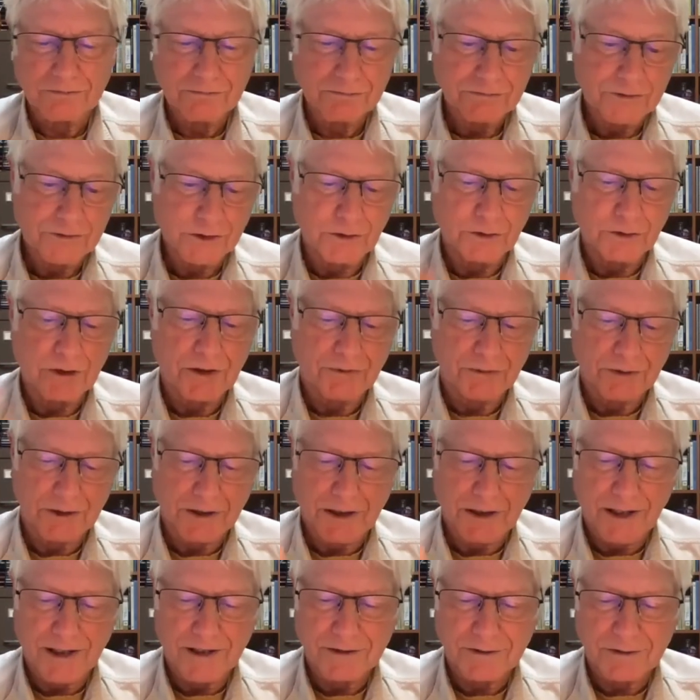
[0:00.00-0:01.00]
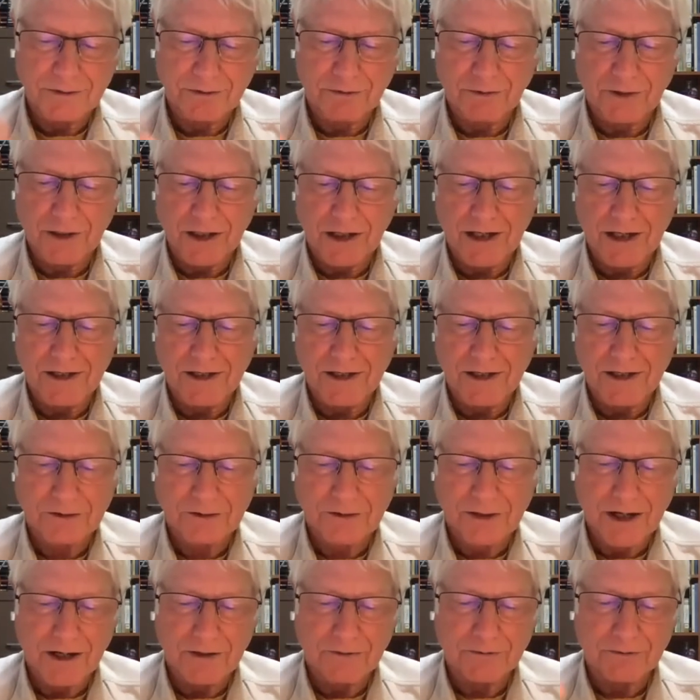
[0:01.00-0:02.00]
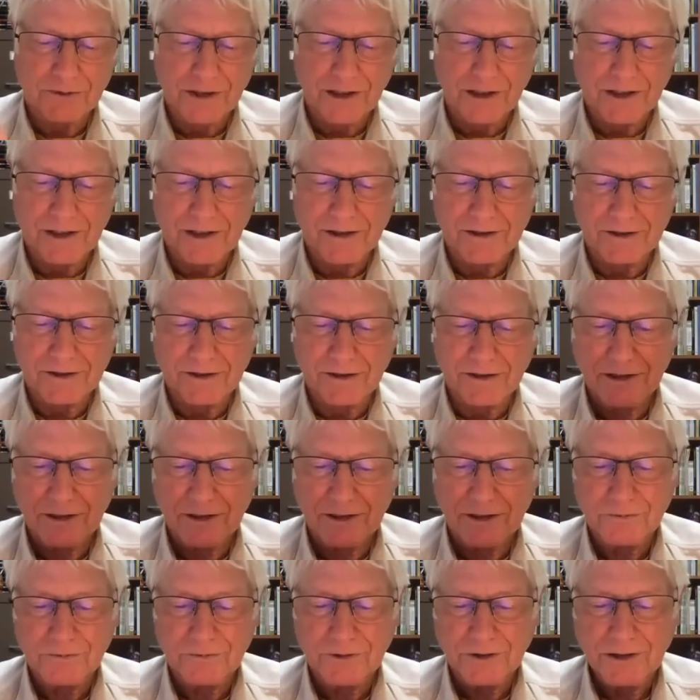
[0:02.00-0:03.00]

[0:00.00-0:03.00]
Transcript: two different kinds of flies, a dry fly and a nymph.